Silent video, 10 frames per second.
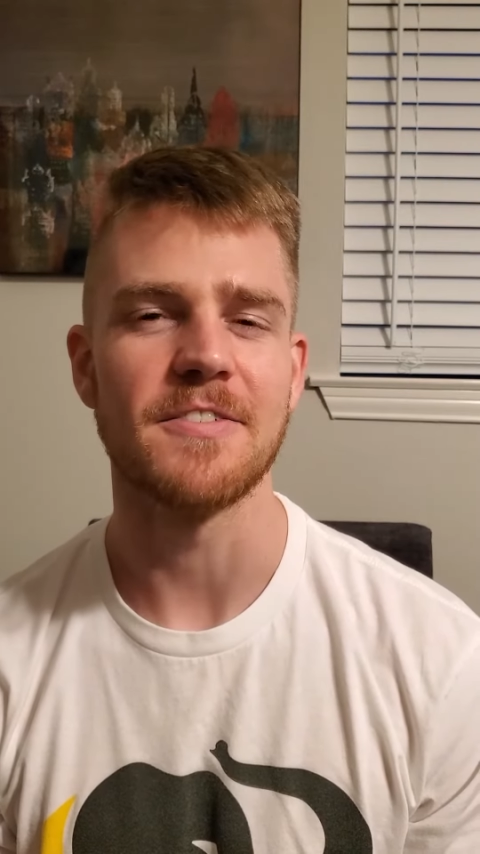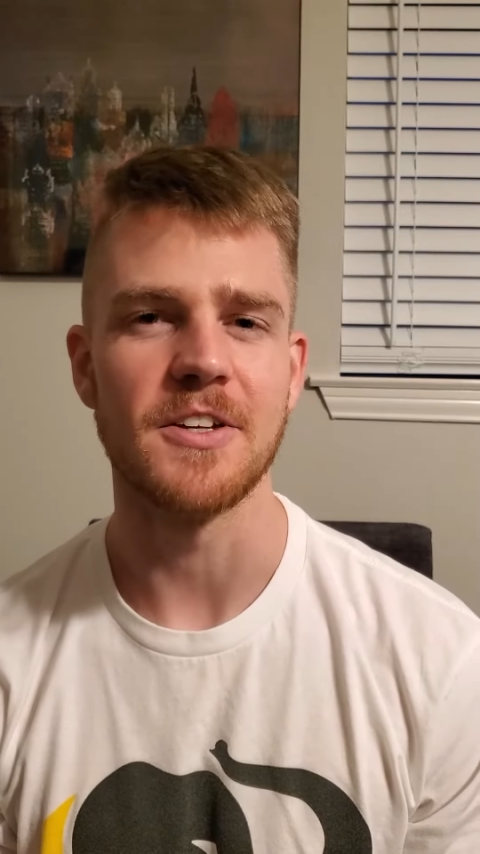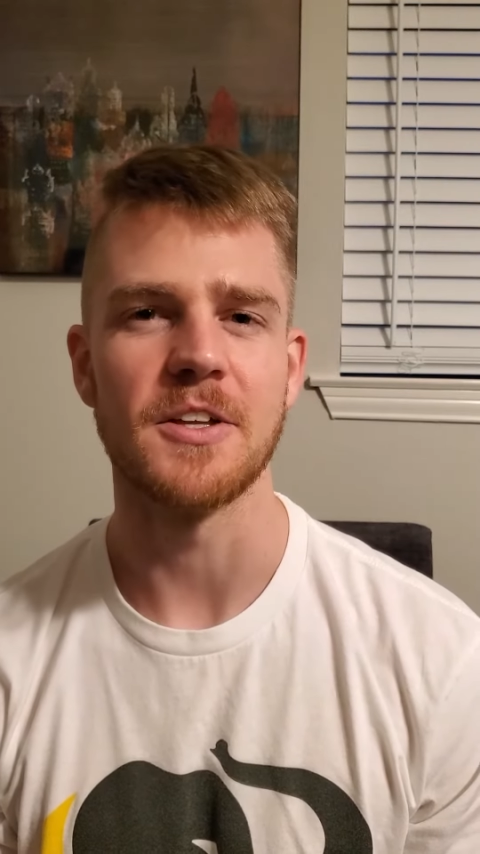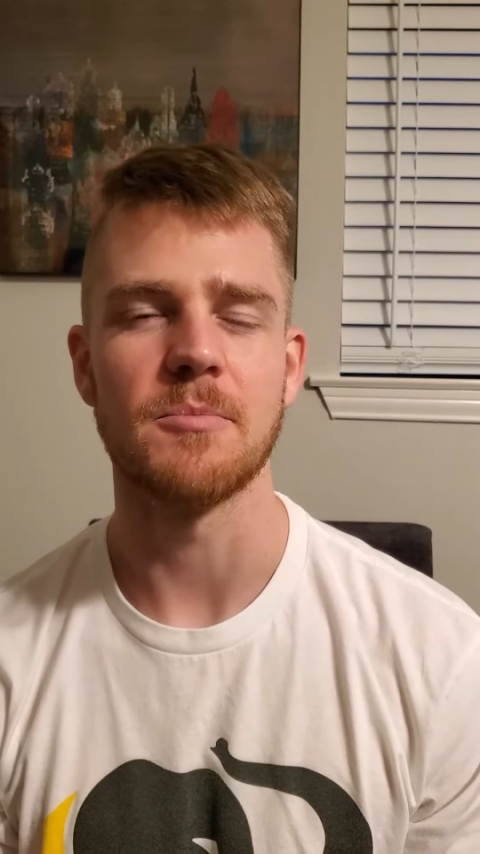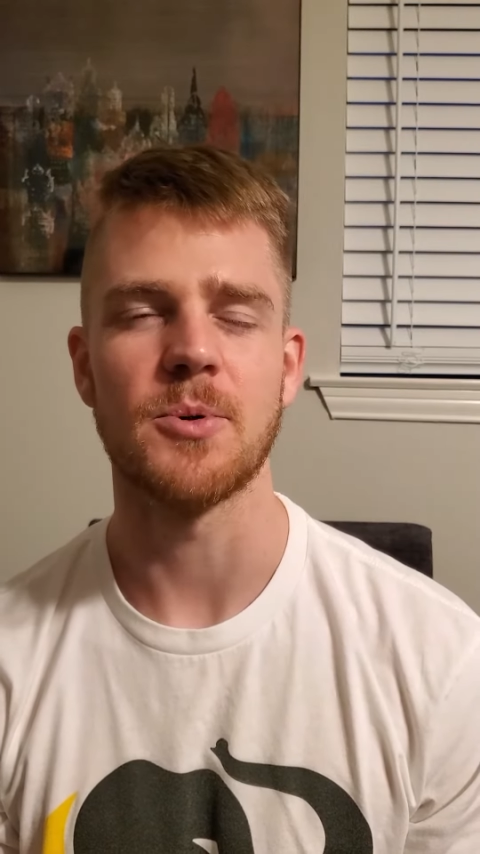
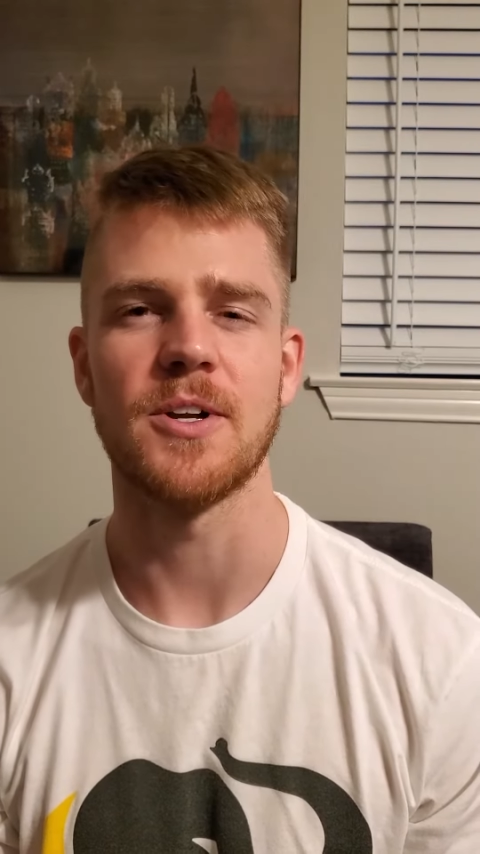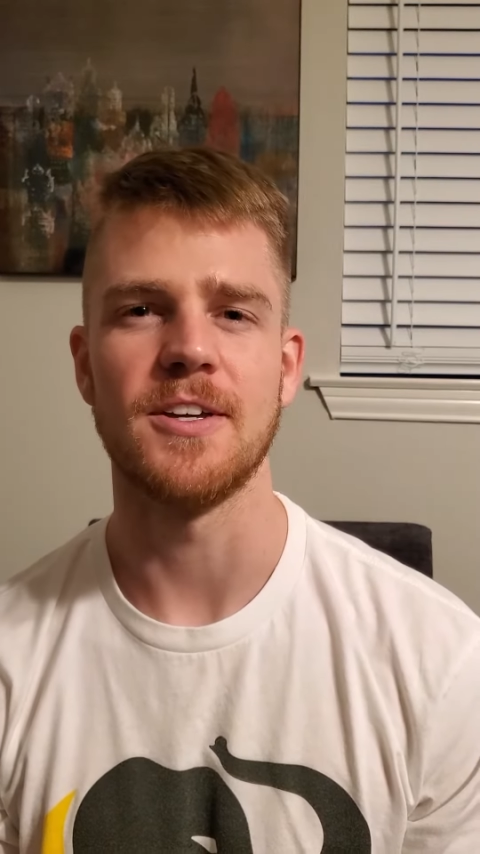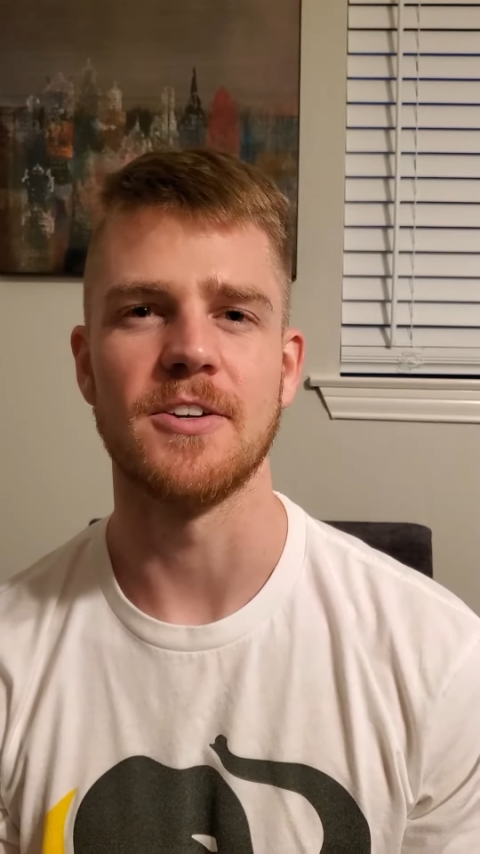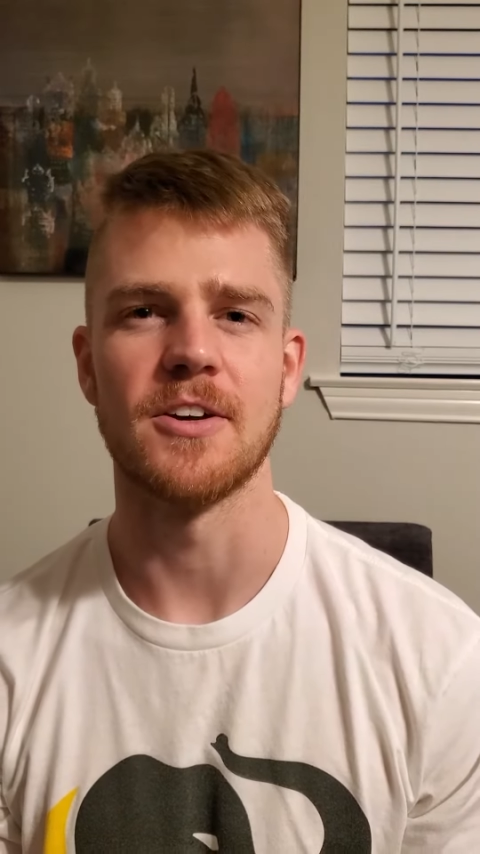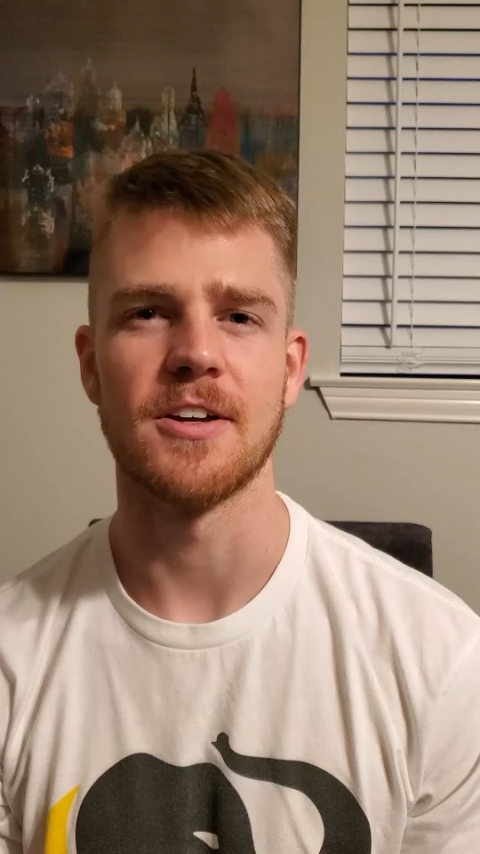feeling
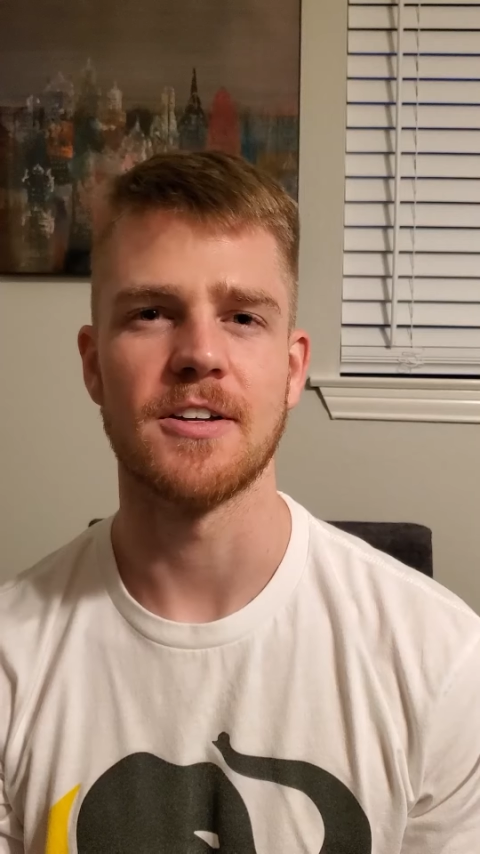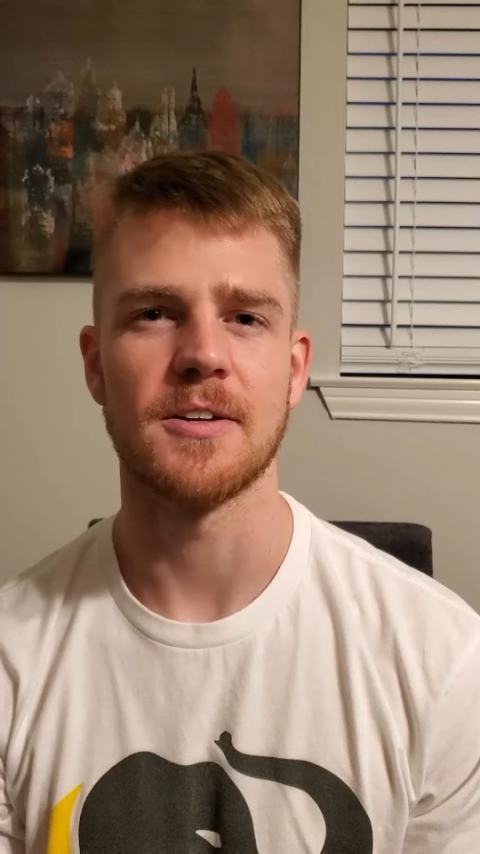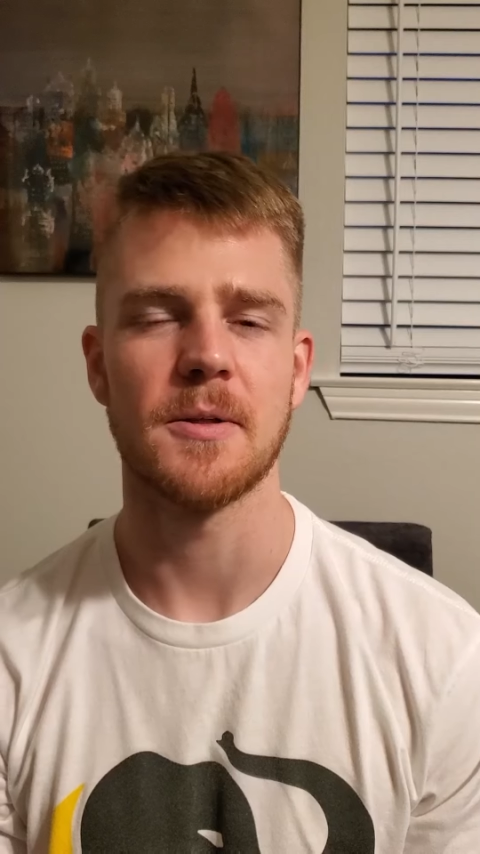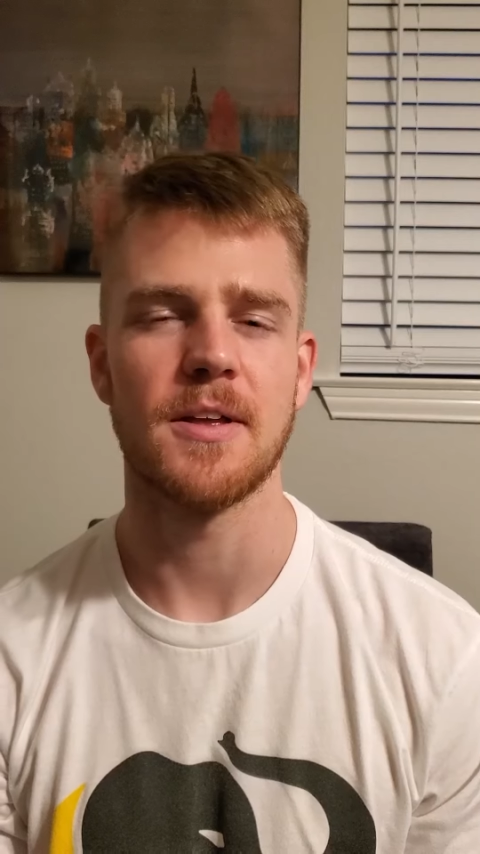pretty good.